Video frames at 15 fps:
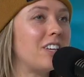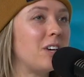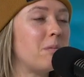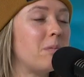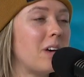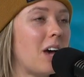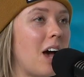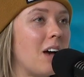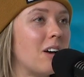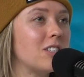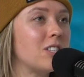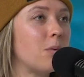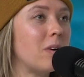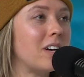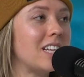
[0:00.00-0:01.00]
U P
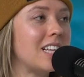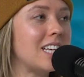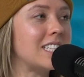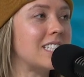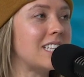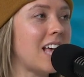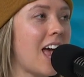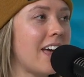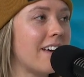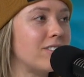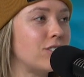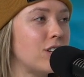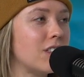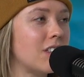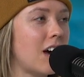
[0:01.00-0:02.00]
S. So what did he say if
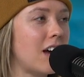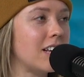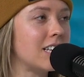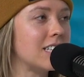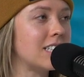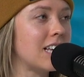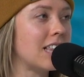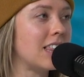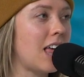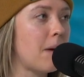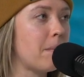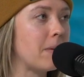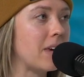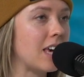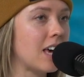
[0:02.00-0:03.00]
she thought he said,
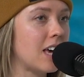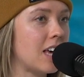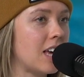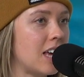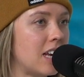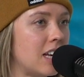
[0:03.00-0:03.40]
"Let me well,